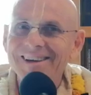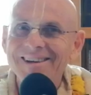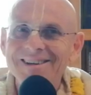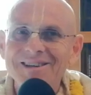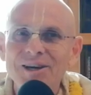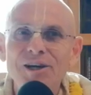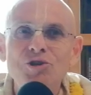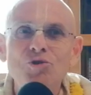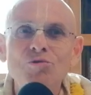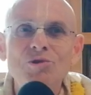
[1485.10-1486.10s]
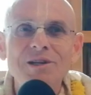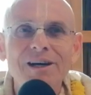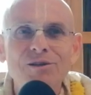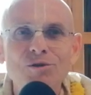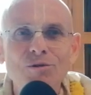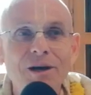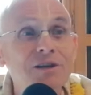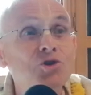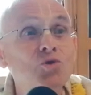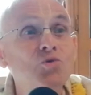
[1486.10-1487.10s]
Right? I choose not to,
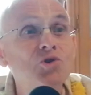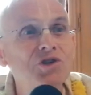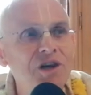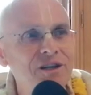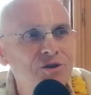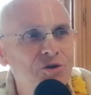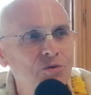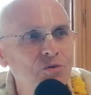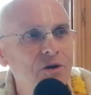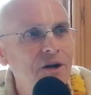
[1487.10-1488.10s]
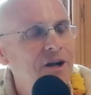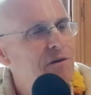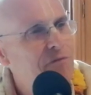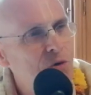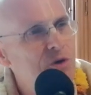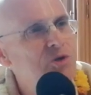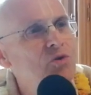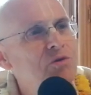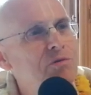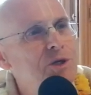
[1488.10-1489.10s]
I choose not to
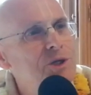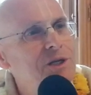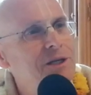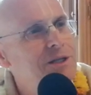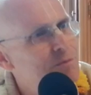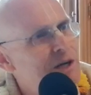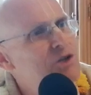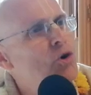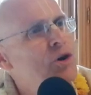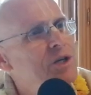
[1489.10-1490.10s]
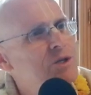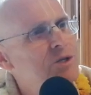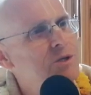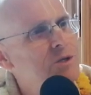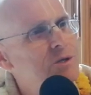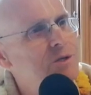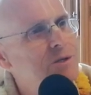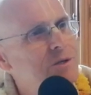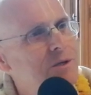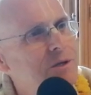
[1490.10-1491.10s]
focus on Krishna. It's my
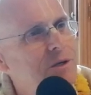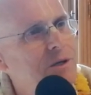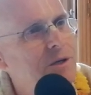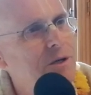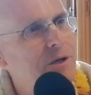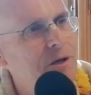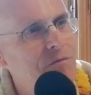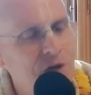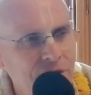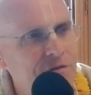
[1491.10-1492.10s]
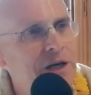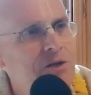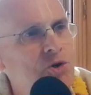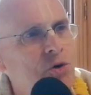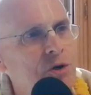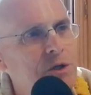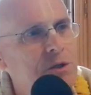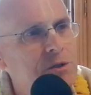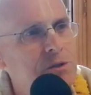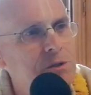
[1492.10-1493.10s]
choice. We have that
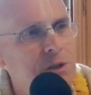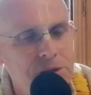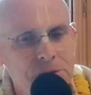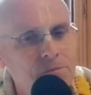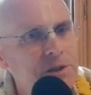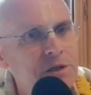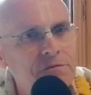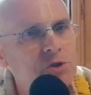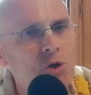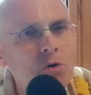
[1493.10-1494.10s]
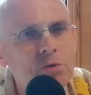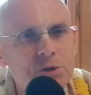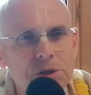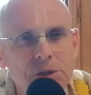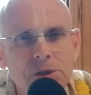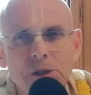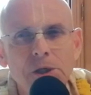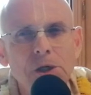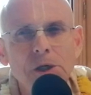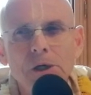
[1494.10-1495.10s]
choice. I simply have chosen
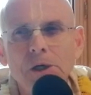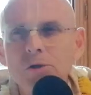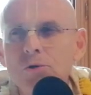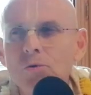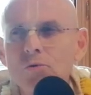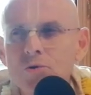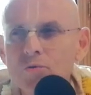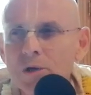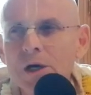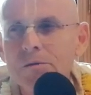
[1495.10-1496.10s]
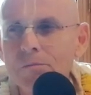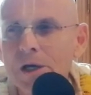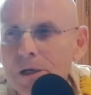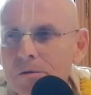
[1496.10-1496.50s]
to, to not